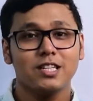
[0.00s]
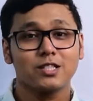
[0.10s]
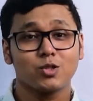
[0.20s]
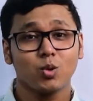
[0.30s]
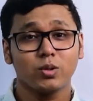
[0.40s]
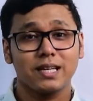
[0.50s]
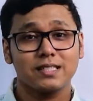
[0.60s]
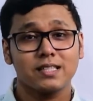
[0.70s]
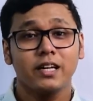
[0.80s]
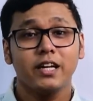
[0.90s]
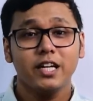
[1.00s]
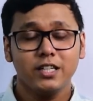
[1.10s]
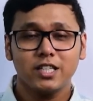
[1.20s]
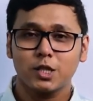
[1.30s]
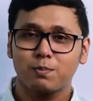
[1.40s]
is known as
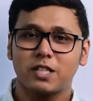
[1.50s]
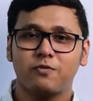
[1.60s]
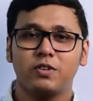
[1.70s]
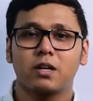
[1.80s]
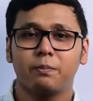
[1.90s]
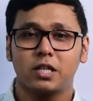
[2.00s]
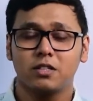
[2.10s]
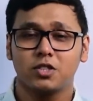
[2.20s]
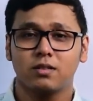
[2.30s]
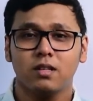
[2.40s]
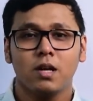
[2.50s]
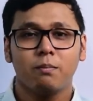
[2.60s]
interspecific competition,